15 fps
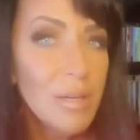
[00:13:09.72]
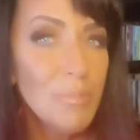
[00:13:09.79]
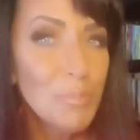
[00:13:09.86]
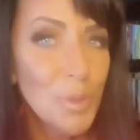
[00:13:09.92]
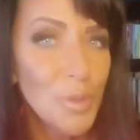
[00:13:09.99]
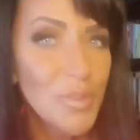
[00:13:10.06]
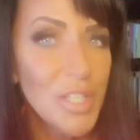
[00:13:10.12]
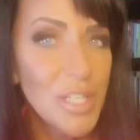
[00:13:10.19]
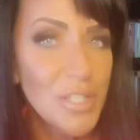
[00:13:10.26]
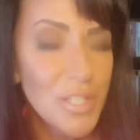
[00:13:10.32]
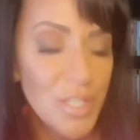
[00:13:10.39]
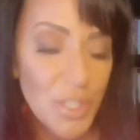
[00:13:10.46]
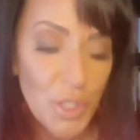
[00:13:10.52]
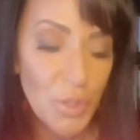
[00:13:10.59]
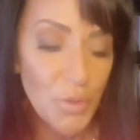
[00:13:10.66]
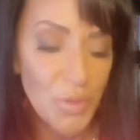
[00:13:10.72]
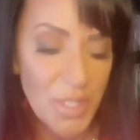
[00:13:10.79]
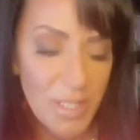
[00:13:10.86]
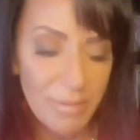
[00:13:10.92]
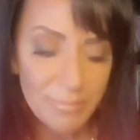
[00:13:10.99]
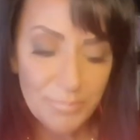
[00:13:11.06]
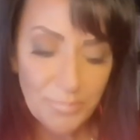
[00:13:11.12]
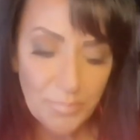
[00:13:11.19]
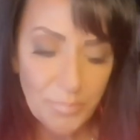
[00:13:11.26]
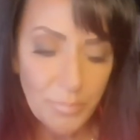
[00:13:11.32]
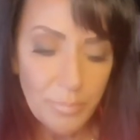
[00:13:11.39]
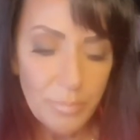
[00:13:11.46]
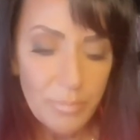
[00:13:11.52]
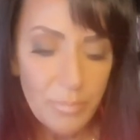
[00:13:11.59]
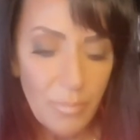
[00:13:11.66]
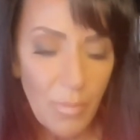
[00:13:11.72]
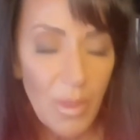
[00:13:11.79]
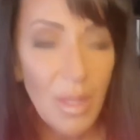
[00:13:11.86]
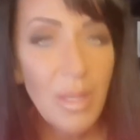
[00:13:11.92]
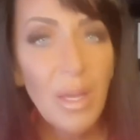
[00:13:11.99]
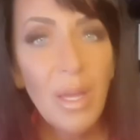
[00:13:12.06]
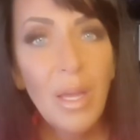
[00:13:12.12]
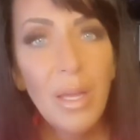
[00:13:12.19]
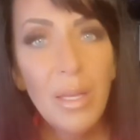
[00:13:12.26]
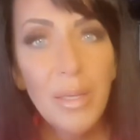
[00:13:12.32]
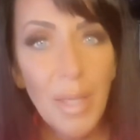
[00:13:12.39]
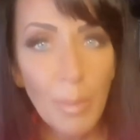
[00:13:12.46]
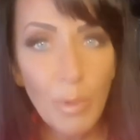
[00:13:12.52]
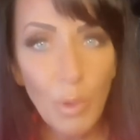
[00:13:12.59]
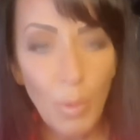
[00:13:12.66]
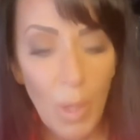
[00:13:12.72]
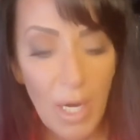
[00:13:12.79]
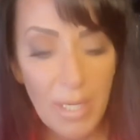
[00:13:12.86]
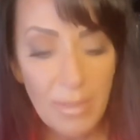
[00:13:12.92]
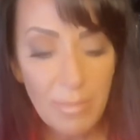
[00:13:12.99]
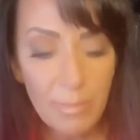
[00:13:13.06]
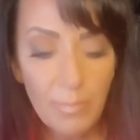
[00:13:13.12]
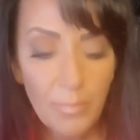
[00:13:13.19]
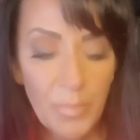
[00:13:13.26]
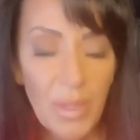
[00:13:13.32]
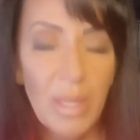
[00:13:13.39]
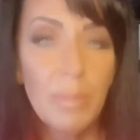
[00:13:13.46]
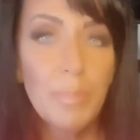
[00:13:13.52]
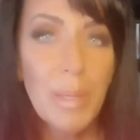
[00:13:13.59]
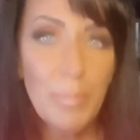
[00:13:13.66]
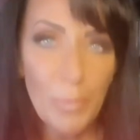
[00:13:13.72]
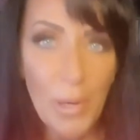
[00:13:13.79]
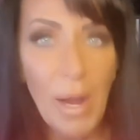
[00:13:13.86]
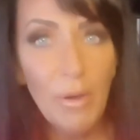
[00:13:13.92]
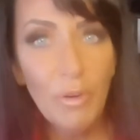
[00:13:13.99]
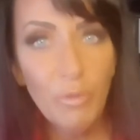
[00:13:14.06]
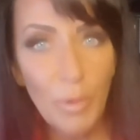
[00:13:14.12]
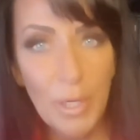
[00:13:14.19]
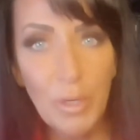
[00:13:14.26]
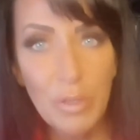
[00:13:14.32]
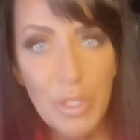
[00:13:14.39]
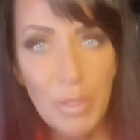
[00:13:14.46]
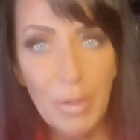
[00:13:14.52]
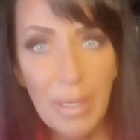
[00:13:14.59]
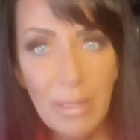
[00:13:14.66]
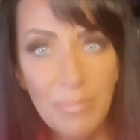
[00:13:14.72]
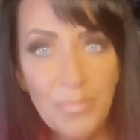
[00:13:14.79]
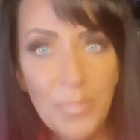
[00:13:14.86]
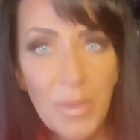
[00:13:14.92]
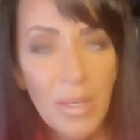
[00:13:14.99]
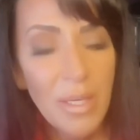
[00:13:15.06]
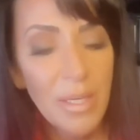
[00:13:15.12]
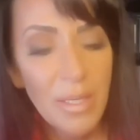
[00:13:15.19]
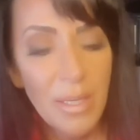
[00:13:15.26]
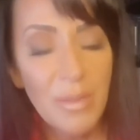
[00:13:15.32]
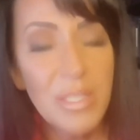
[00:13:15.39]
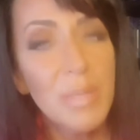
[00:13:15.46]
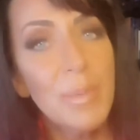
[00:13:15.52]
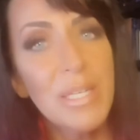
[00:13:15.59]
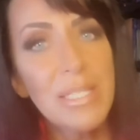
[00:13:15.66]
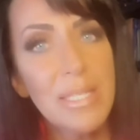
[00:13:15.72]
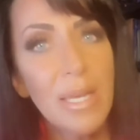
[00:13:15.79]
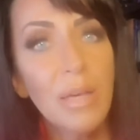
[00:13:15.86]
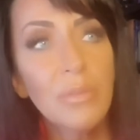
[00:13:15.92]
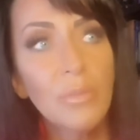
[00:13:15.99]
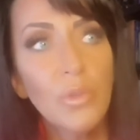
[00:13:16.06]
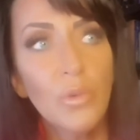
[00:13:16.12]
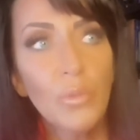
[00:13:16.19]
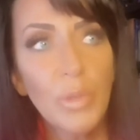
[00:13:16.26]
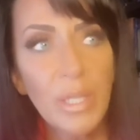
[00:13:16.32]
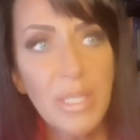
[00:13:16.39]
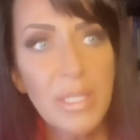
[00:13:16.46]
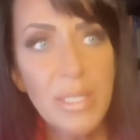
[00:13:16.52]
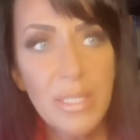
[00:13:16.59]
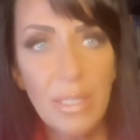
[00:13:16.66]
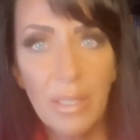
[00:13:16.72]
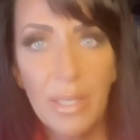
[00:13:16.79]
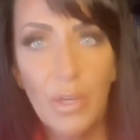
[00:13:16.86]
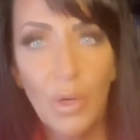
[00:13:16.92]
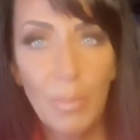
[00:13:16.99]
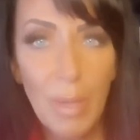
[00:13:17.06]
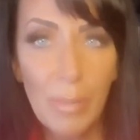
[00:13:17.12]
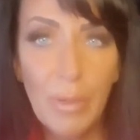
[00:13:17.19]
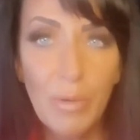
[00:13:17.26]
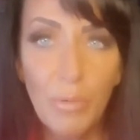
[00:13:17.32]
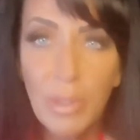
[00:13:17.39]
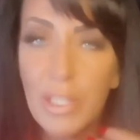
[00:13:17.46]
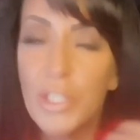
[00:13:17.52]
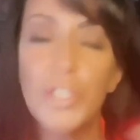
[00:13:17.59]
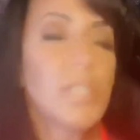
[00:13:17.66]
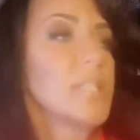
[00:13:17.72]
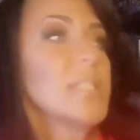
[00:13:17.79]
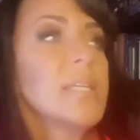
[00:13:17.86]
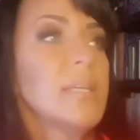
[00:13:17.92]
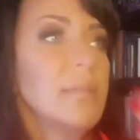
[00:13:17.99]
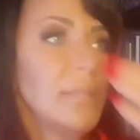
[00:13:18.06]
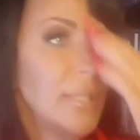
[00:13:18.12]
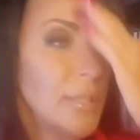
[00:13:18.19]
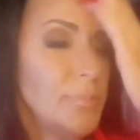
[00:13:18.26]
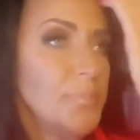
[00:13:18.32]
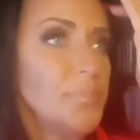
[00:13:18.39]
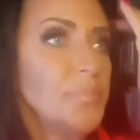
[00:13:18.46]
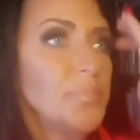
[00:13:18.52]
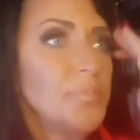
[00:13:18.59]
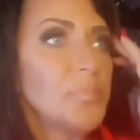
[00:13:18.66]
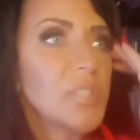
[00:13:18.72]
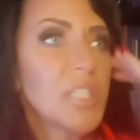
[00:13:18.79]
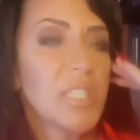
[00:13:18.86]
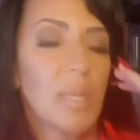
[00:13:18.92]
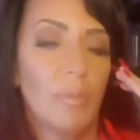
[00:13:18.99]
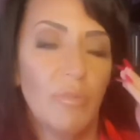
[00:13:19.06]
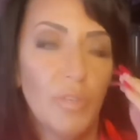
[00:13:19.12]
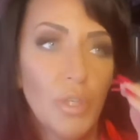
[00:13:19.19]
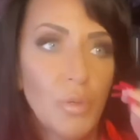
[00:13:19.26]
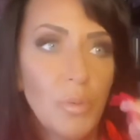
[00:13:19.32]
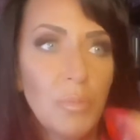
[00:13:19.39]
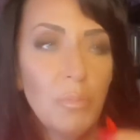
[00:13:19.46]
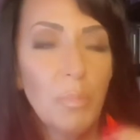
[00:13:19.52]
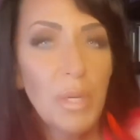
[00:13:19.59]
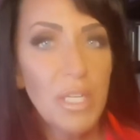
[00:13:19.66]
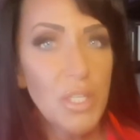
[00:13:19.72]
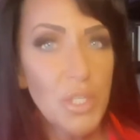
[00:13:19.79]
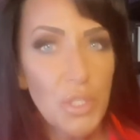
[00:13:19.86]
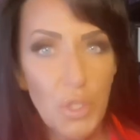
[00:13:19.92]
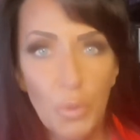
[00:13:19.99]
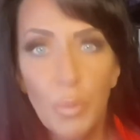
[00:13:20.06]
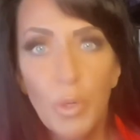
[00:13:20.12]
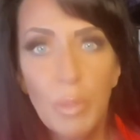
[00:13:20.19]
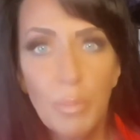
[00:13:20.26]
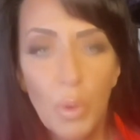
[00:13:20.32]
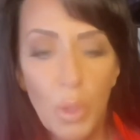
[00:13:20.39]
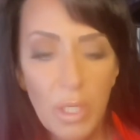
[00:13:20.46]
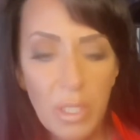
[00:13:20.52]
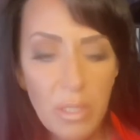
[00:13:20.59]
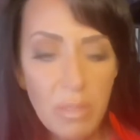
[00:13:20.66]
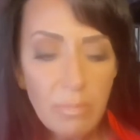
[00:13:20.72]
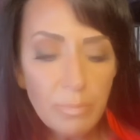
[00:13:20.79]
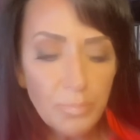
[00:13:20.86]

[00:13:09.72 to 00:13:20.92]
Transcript: Moving into the do's. Number 1, be proud of what you're doing. Now this might sound really silly or maybe really cheesy to some of you, but it's super important.